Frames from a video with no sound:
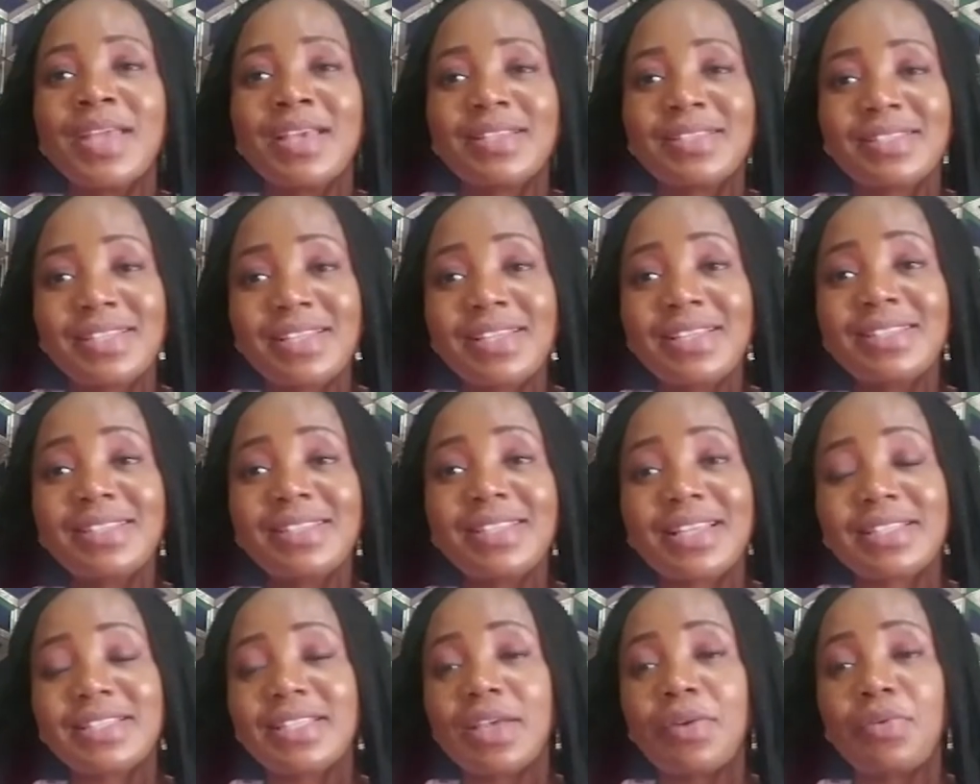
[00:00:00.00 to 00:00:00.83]
Since
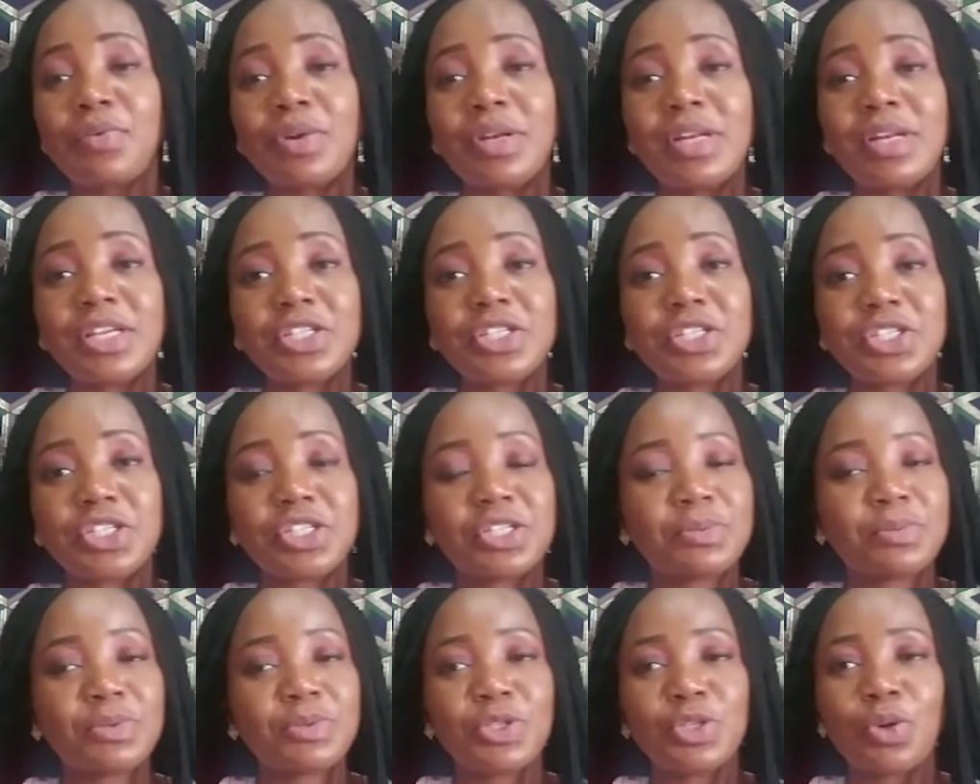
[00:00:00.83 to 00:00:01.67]
it's a
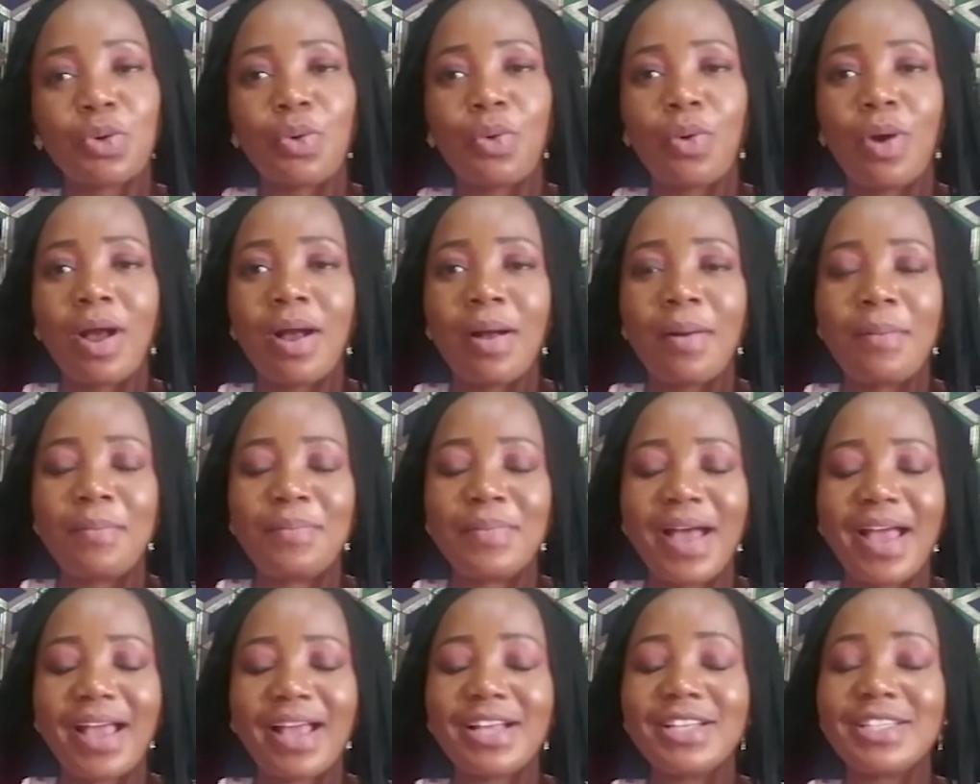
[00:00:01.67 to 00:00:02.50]
relationship show,
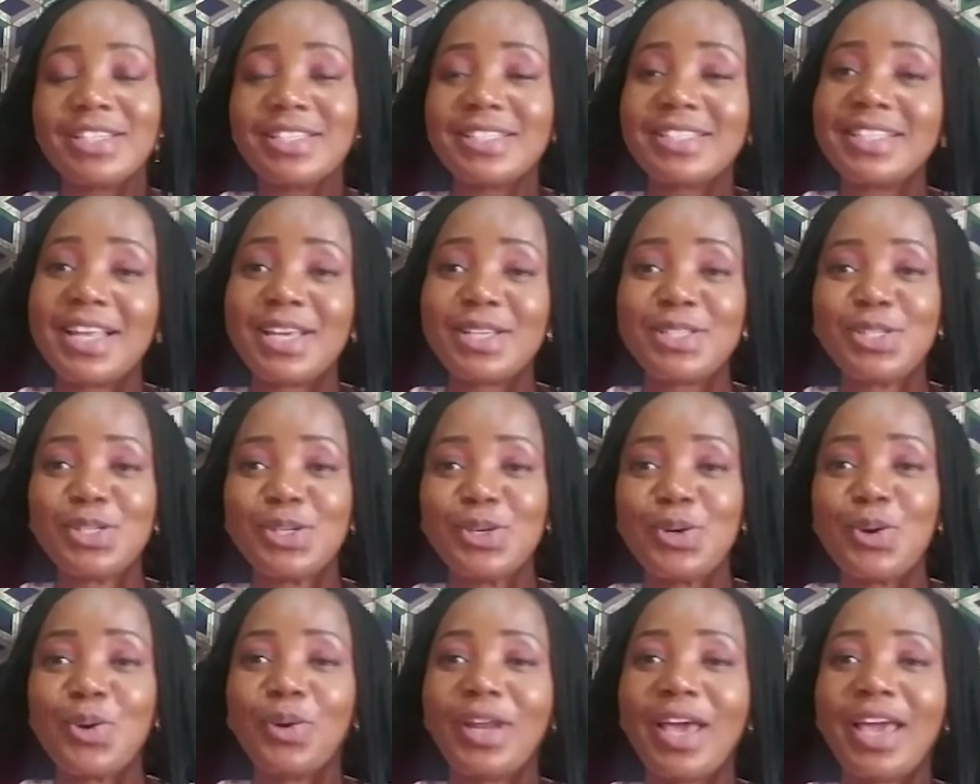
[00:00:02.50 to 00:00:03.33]
I can't just let you
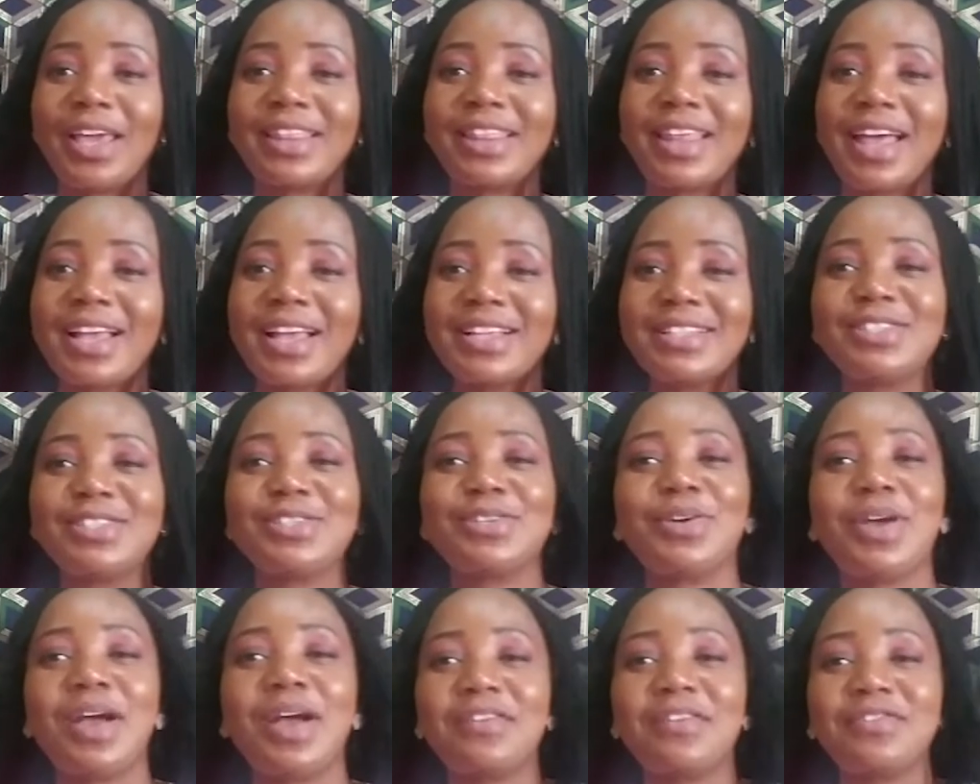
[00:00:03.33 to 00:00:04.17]
go like that. You
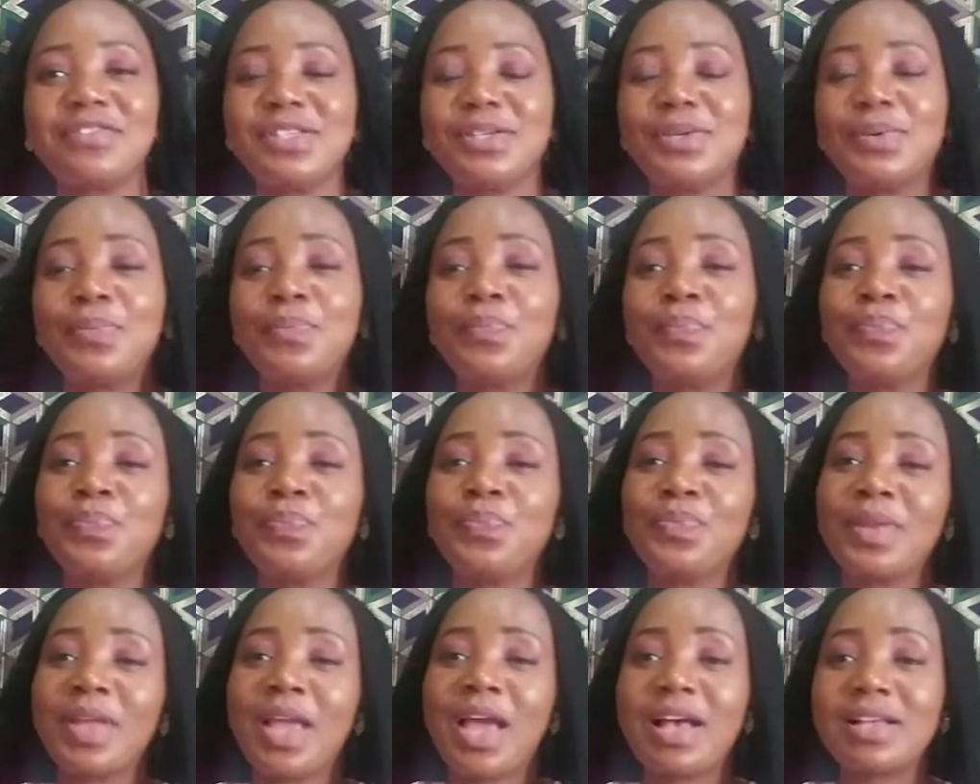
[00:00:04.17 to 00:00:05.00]
have to
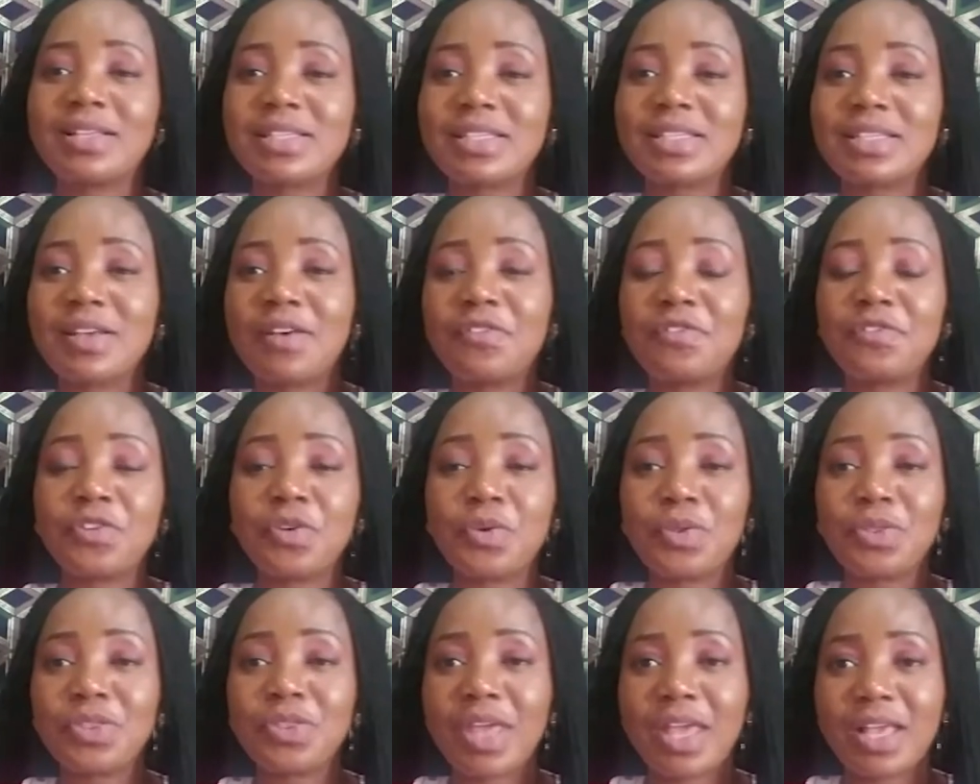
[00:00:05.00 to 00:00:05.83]
answer some few
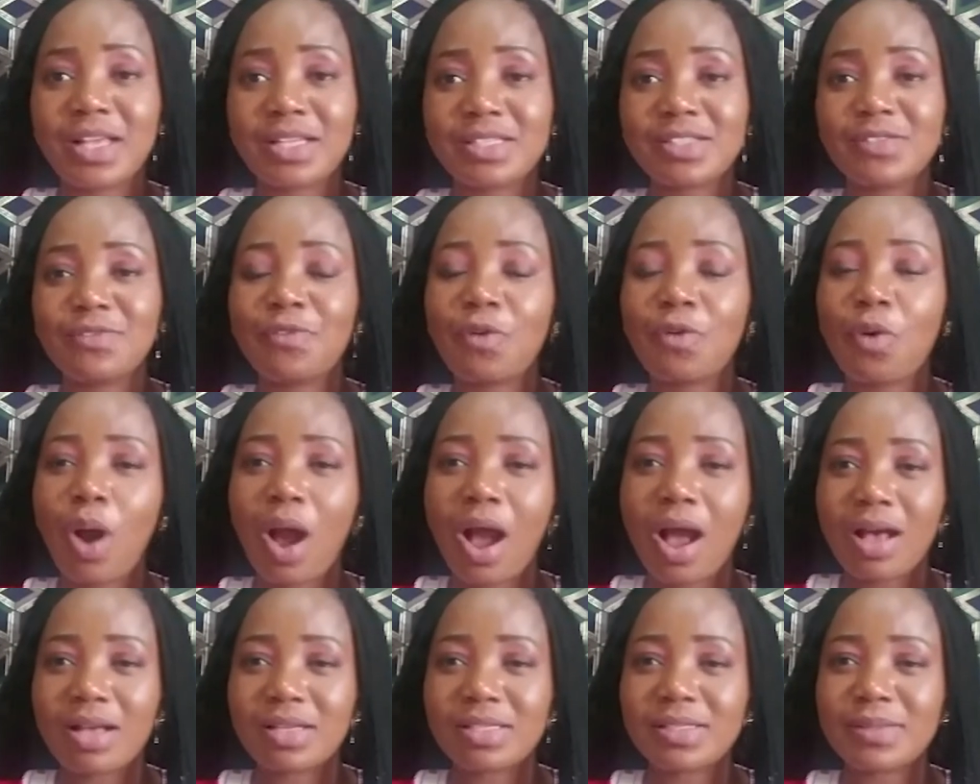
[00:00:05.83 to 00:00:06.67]
things for
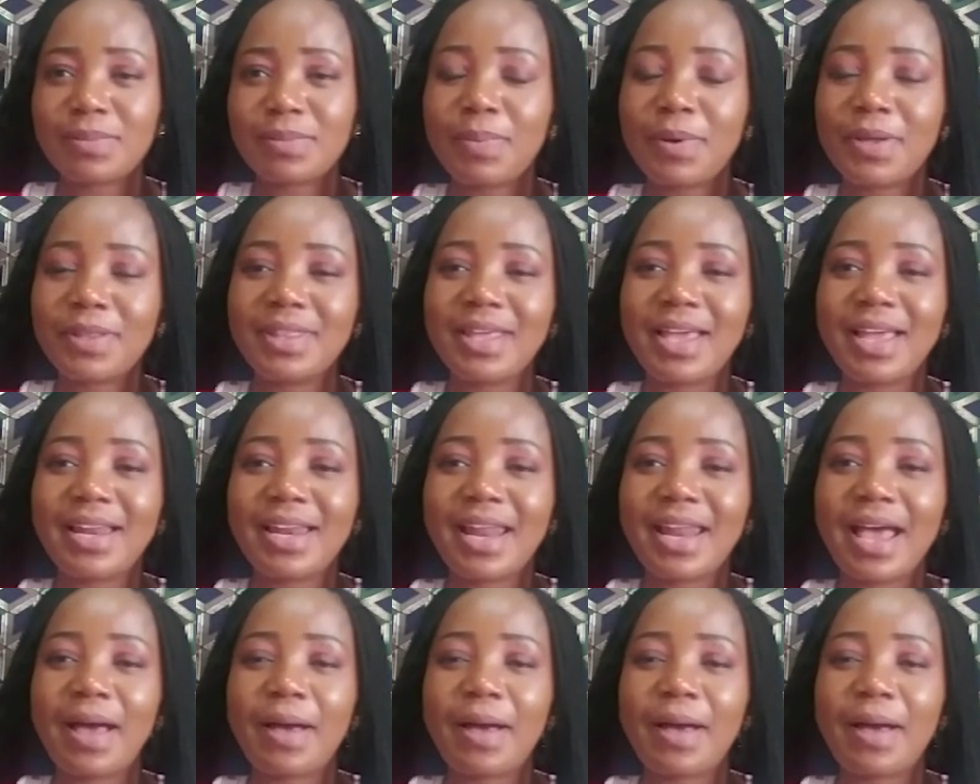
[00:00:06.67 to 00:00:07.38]
us. But then,